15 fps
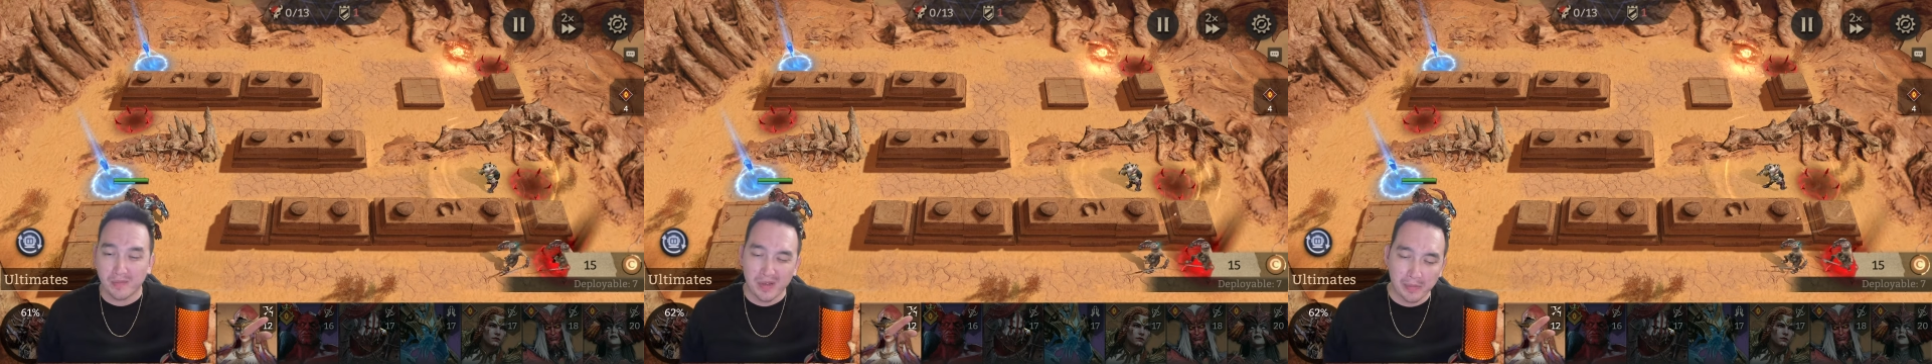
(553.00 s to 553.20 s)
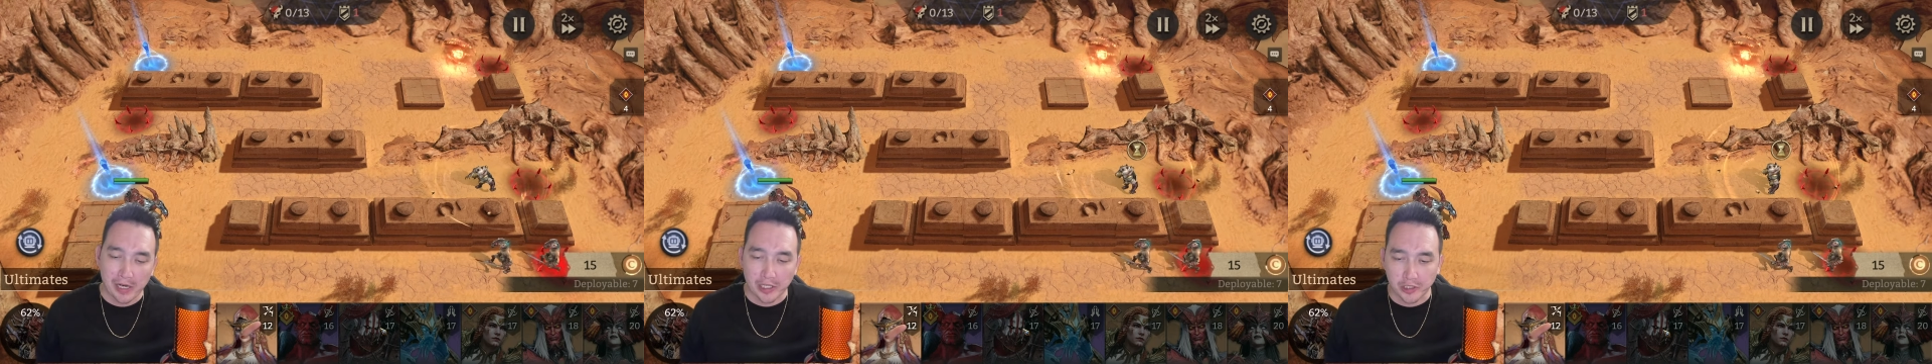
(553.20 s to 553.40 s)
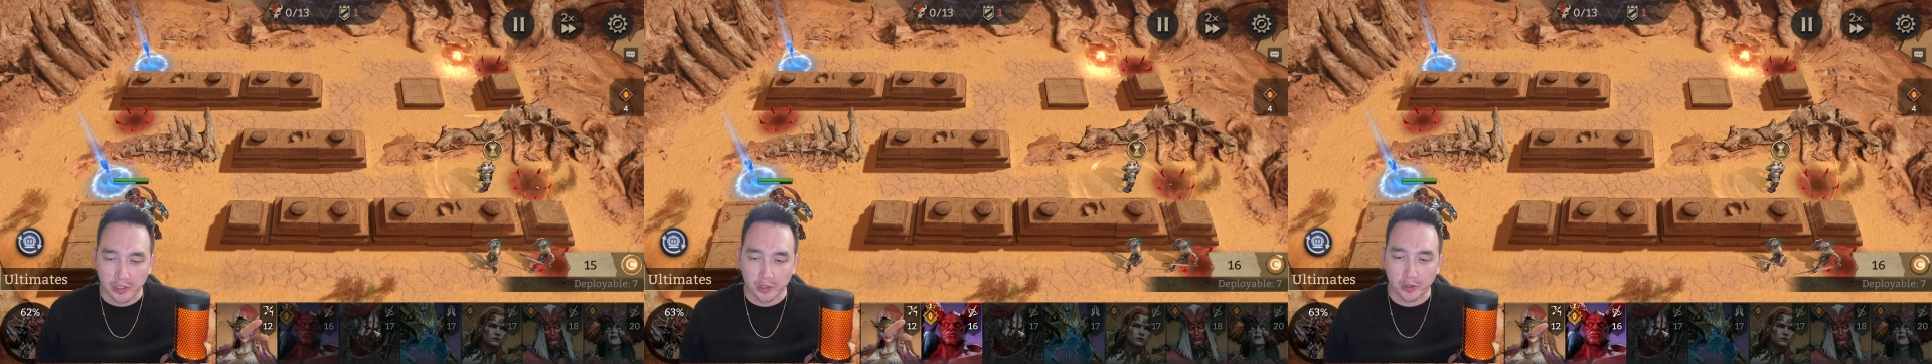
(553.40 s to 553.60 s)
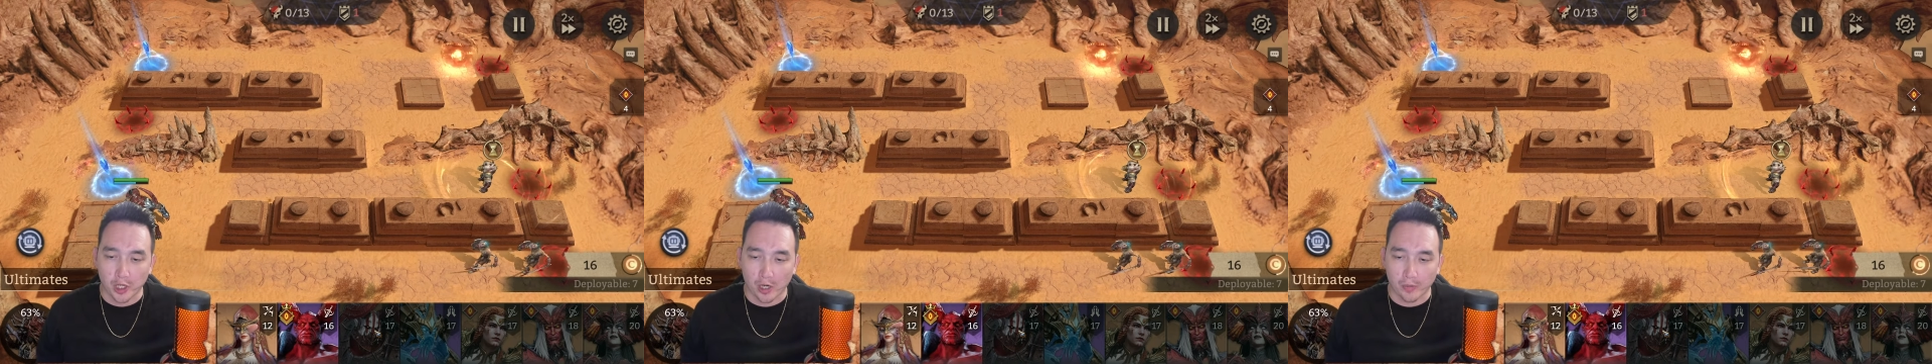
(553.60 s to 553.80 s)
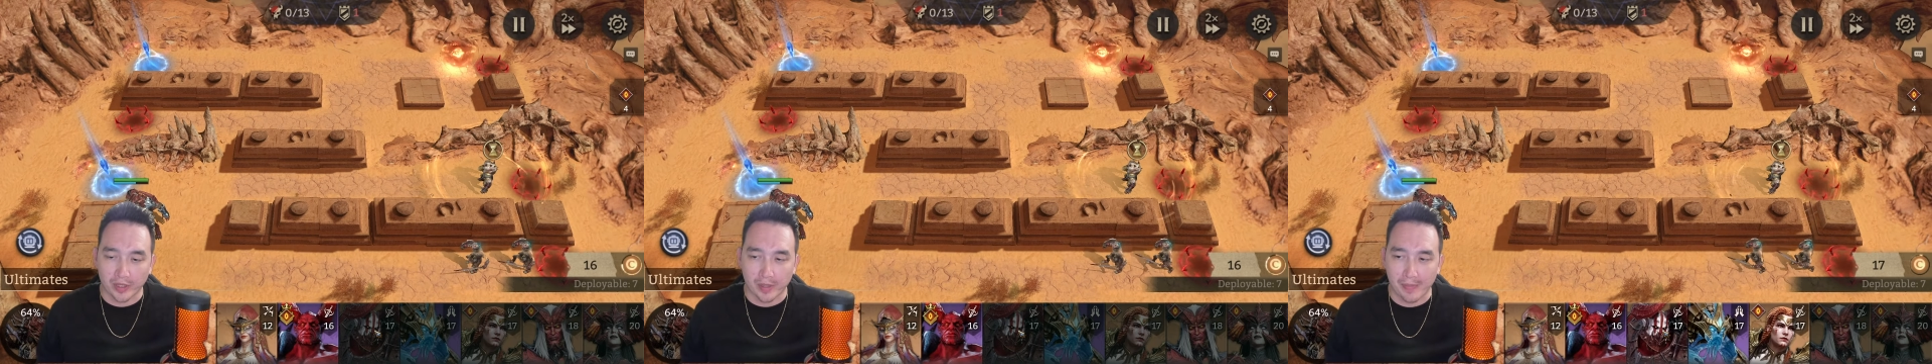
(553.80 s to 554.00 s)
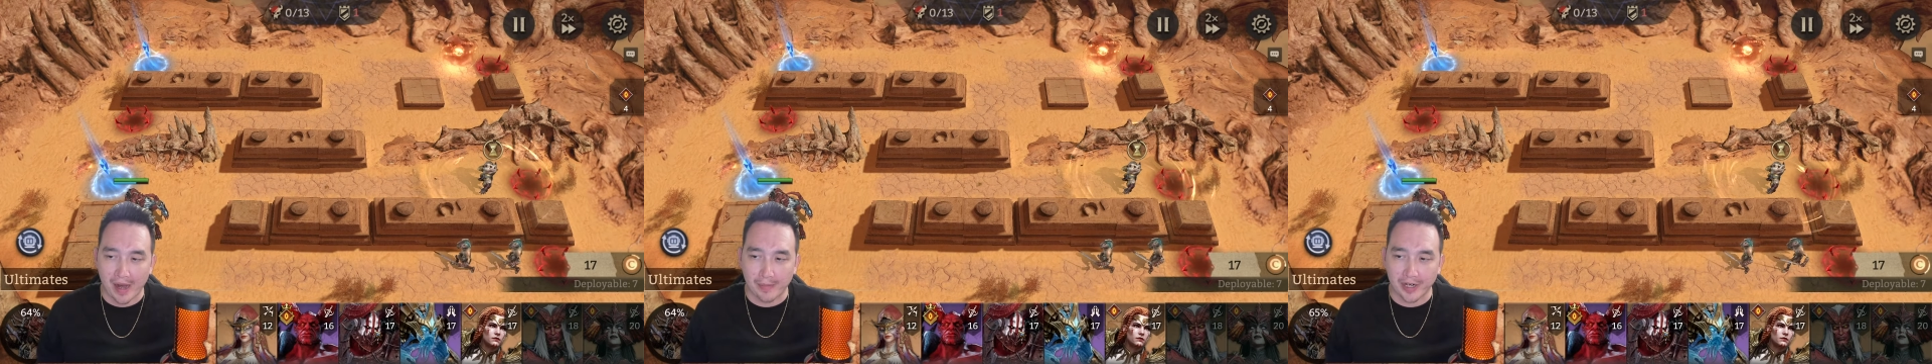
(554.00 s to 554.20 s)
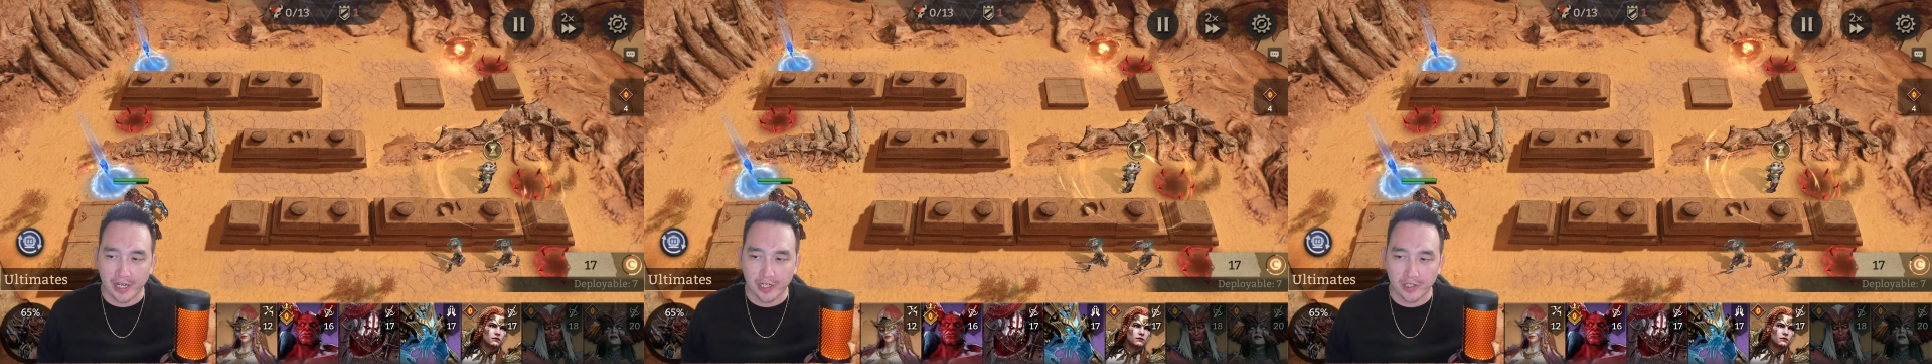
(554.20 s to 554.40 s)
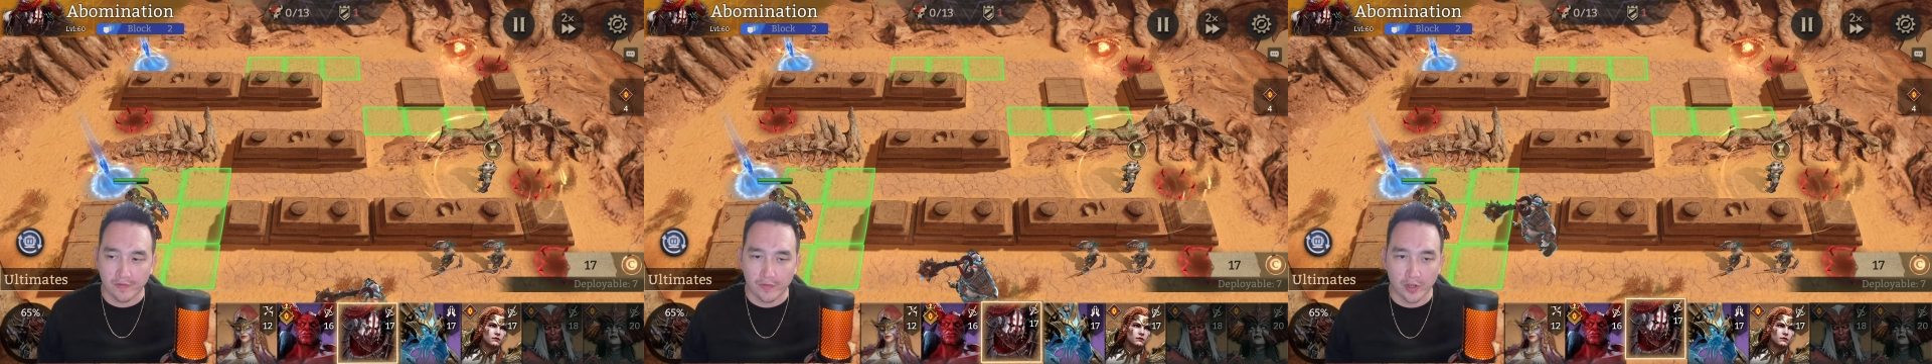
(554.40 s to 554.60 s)
Maybe I should start with
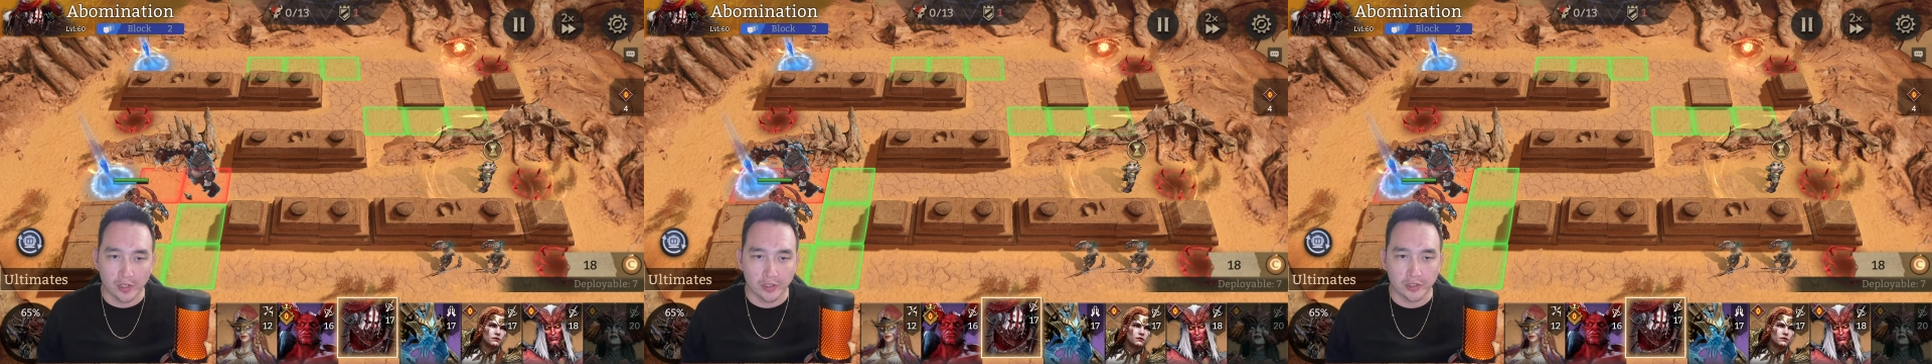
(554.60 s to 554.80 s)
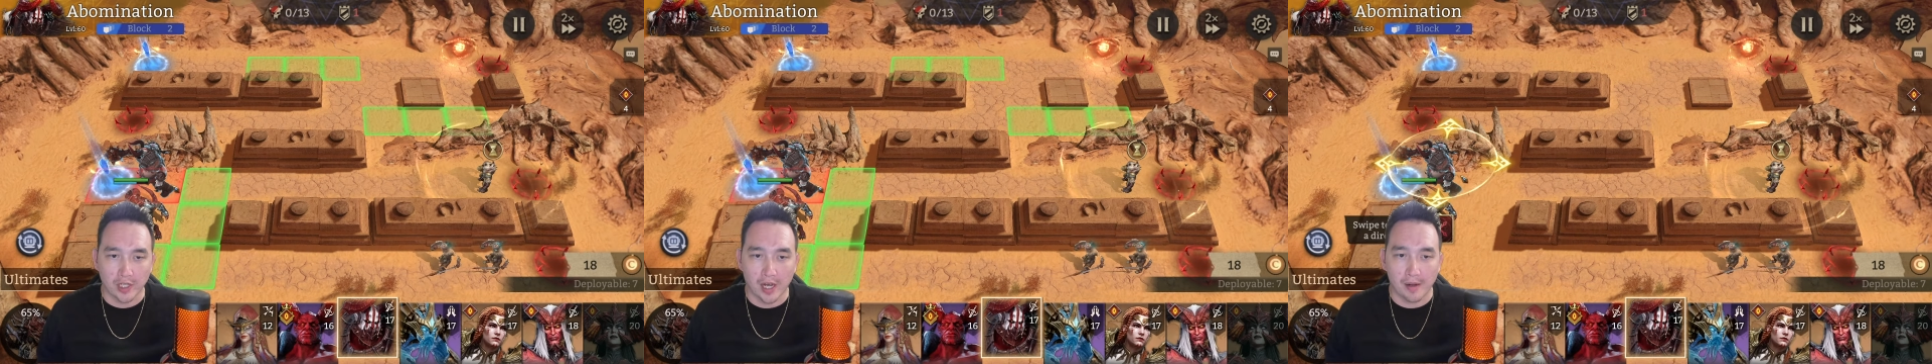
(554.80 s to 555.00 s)
Abomination first,